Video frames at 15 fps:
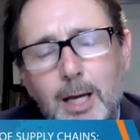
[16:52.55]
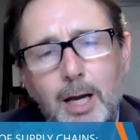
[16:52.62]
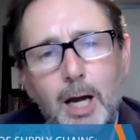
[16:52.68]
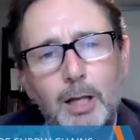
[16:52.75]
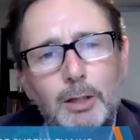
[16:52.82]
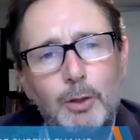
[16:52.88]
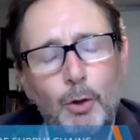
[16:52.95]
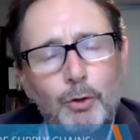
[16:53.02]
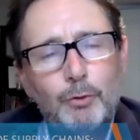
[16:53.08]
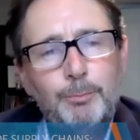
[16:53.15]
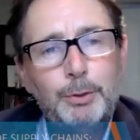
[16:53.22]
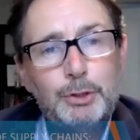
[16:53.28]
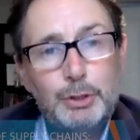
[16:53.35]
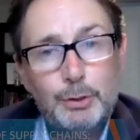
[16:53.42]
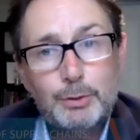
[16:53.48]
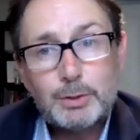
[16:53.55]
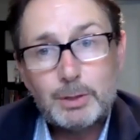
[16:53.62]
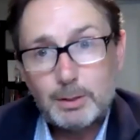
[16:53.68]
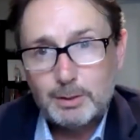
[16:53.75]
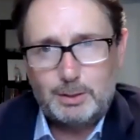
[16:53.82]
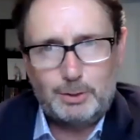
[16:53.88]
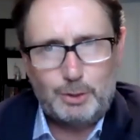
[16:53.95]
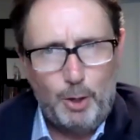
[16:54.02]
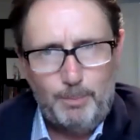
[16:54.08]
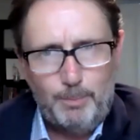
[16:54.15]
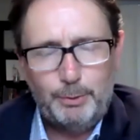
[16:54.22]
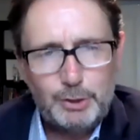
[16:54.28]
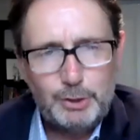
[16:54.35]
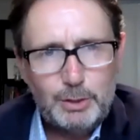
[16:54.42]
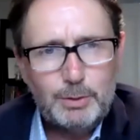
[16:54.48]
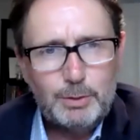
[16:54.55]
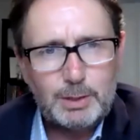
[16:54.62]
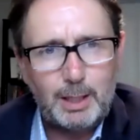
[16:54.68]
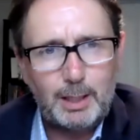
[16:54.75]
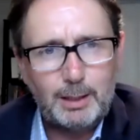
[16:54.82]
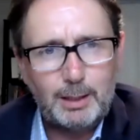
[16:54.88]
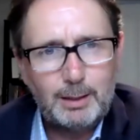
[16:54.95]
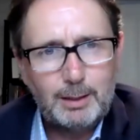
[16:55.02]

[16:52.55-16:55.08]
a lot of producers stop producing.